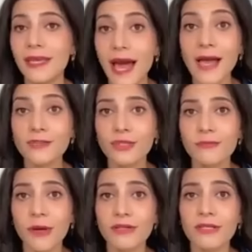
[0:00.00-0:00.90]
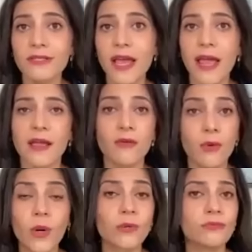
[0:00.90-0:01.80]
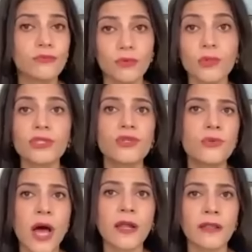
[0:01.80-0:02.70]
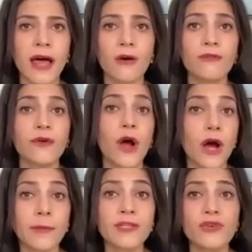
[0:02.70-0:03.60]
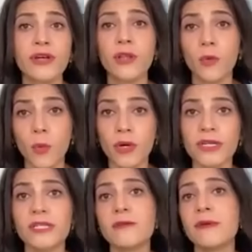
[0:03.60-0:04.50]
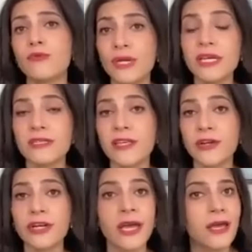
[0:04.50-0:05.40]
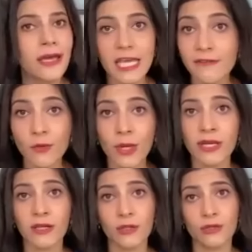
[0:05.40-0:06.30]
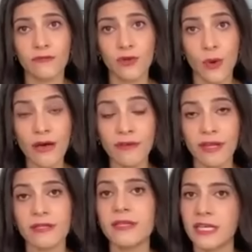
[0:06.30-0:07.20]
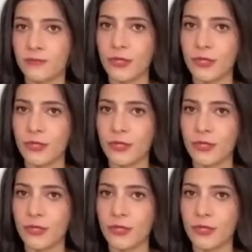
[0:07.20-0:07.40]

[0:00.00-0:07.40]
CAS responded saying, quote, rules do not allow for arbitral award to be reconsidered even when conclusive new evidence is